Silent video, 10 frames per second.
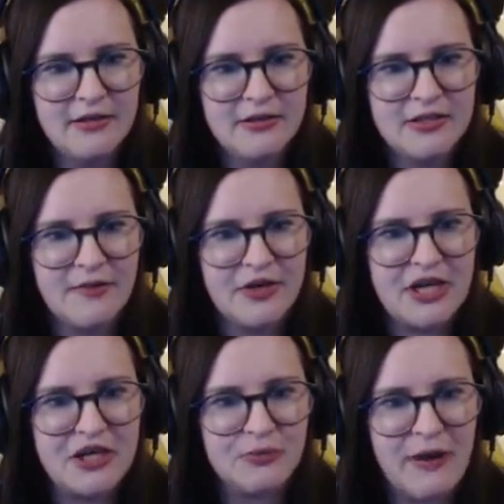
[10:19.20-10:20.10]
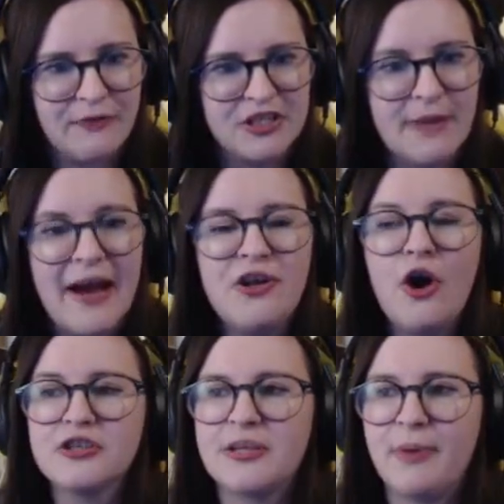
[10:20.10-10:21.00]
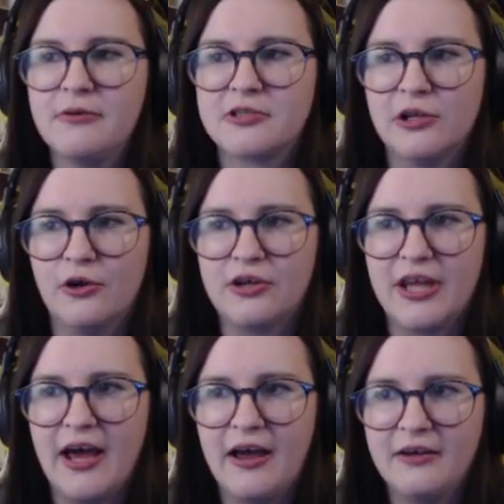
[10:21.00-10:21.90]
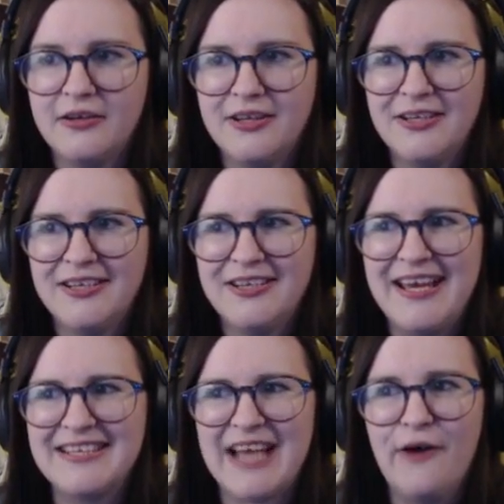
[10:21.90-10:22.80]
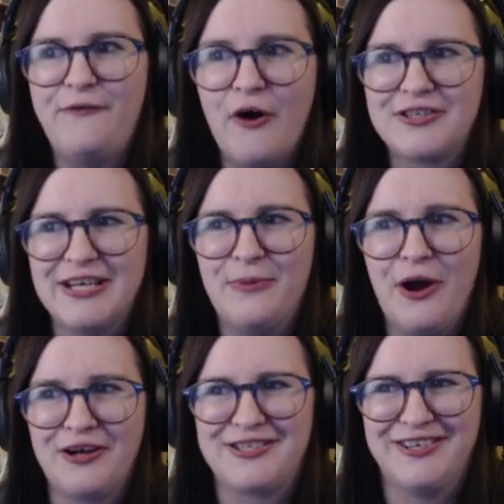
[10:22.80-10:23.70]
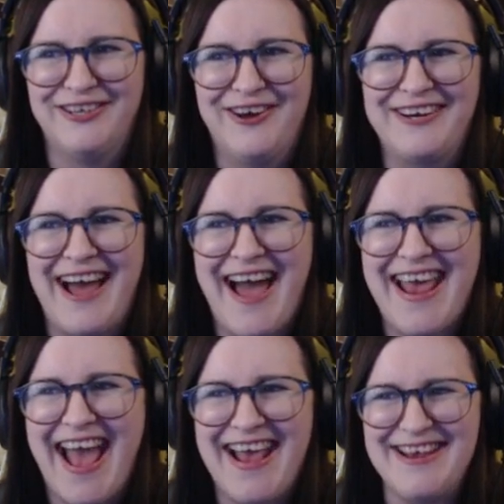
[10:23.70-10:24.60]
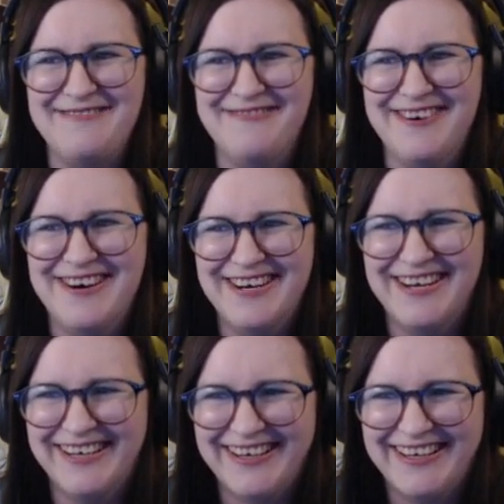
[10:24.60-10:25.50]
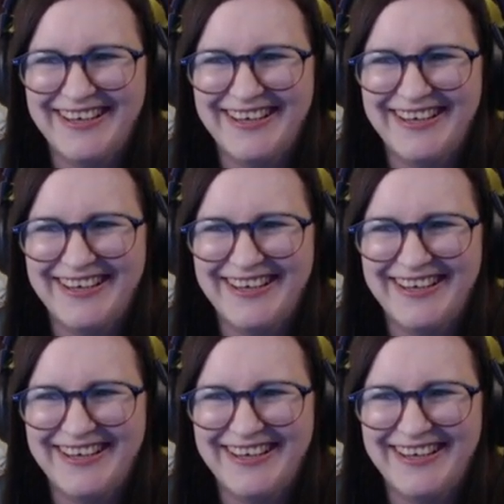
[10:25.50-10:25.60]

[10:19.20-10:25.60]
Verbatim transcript: It's a very niche reference. Am I not supposed to look there? Here's how Foxy works. Good luck. I hate you all.